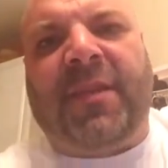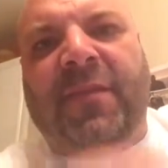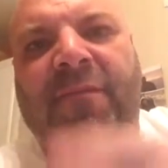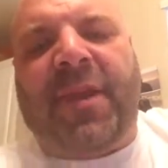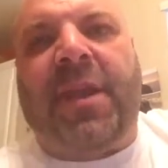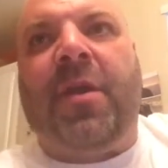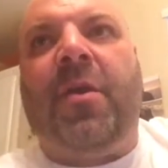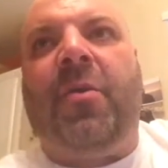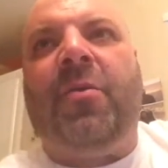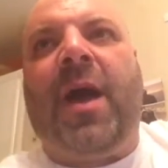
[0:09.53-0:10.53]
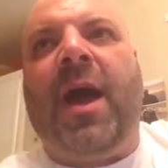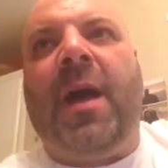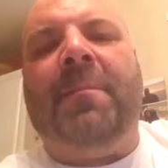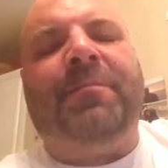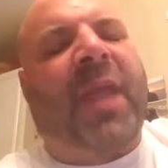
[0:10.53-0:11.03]
done a video.
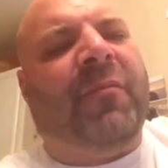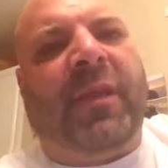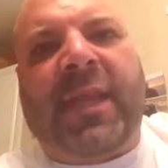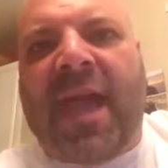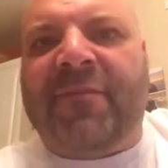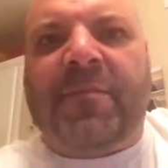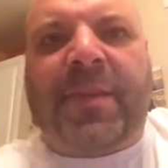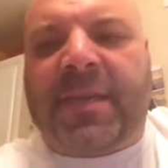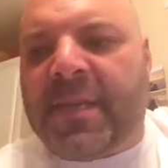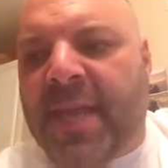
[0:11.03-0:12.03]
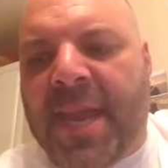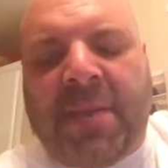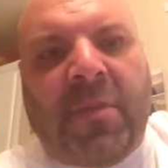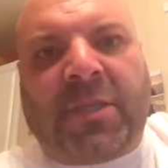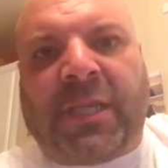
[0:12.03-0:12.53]
I really haven't been
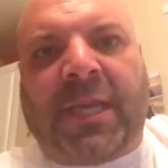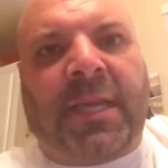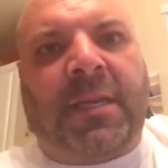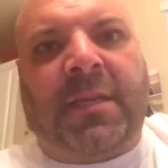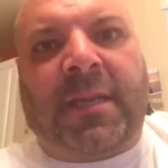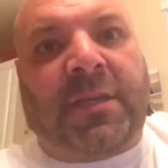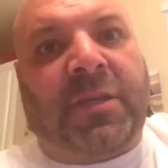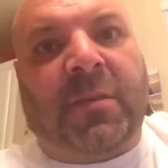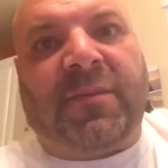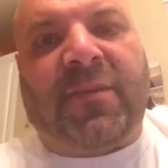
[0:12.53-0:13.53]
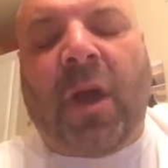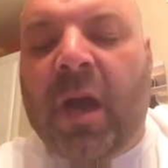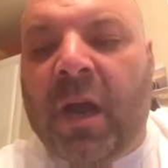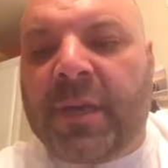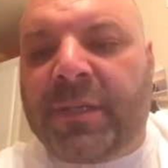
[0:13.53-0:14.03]
getting much lately in terms of
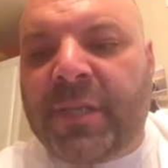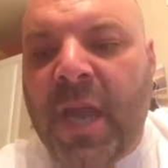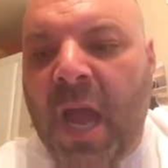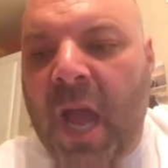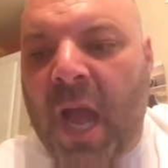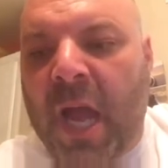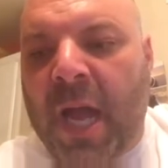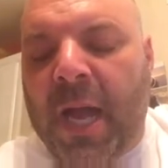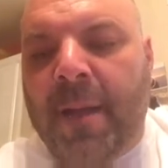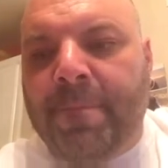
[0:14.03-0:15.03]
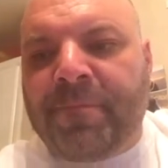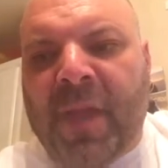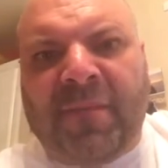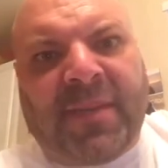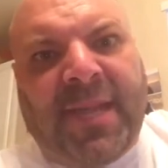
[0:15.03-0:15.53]
cards.
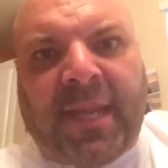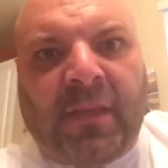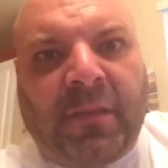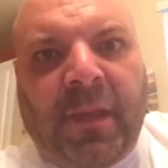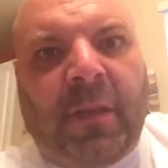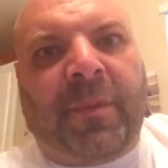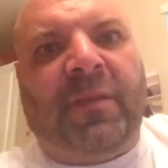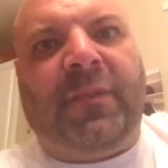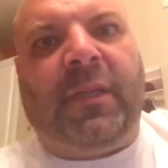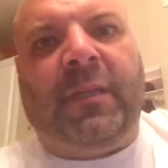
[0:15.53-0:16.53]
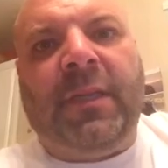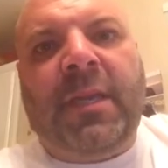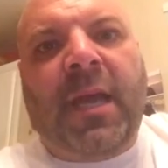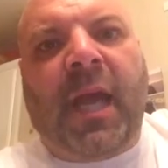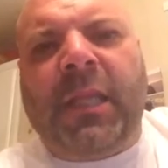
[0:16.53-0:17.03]
I've been taking a little bit of
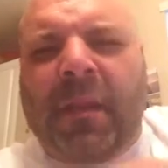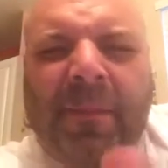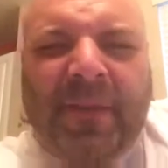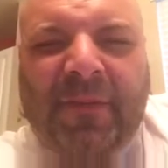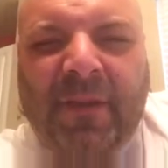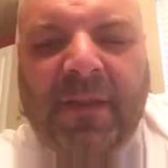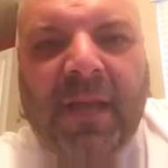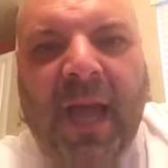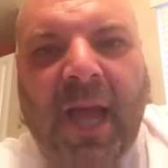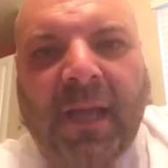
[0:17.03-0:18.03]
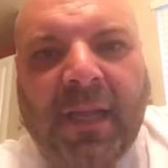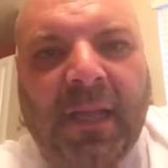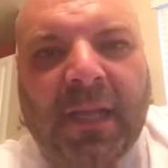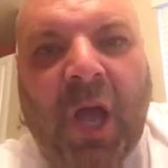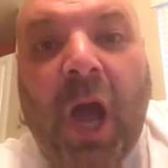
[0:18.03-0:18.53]
a
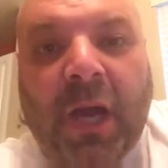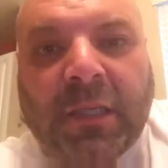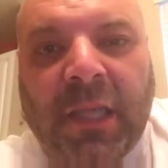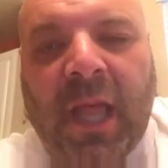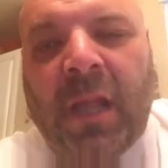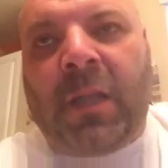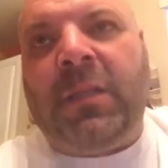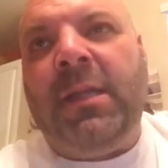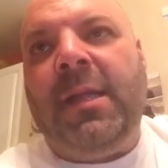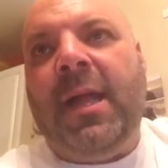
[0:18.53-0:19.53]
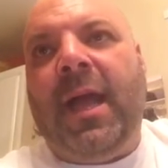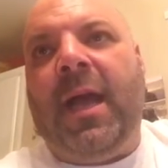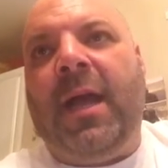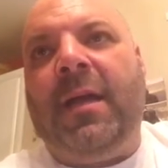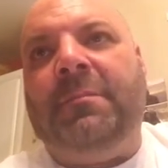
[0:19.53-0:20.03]
card lull,
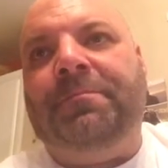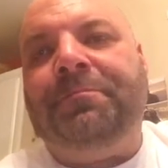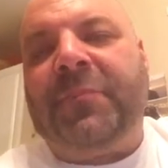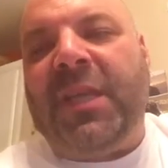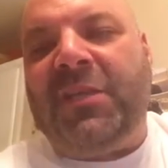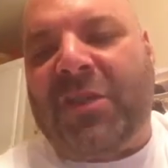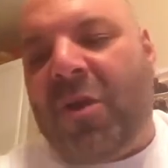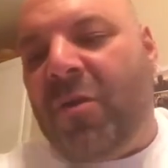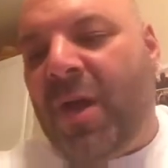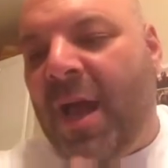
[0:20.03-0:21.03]
so